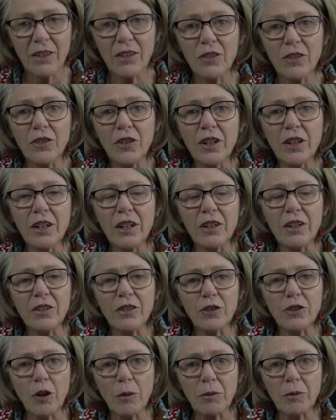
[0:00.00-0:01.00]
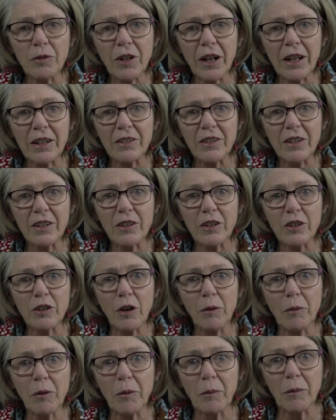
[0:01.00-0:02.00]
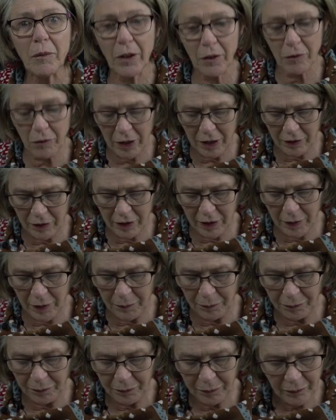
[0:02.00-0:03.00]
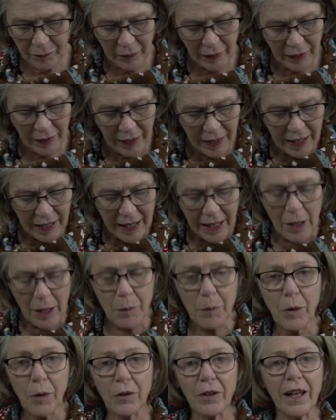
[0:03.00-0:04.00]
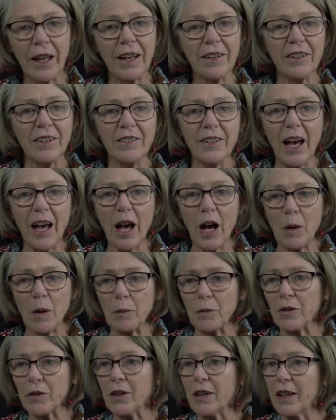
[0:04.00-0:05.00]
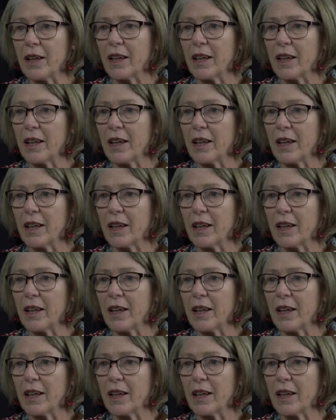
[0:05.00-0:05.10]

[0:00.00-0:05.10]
Chinky stopped chasing the goblin and ran to him. He put out his arms